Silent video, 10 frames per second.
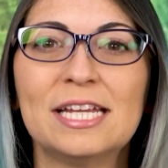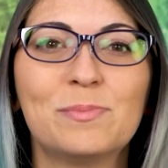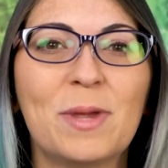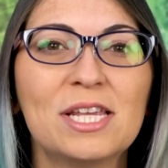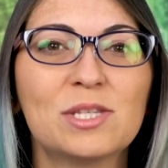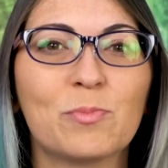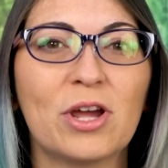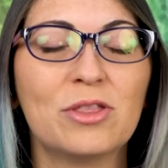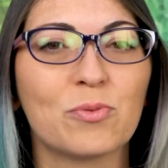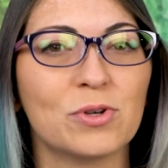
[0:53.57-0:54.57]
It's being
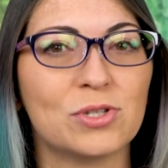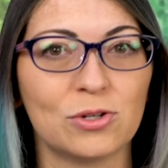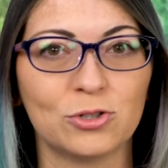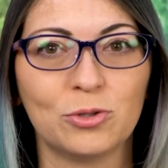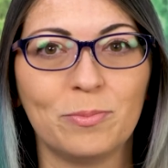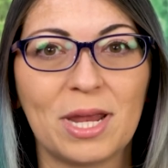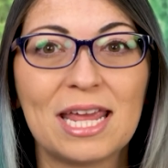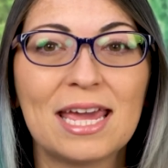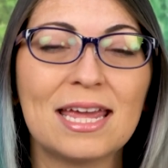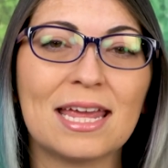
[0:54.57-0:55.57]
spread through social
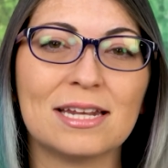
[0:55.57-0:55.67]
media,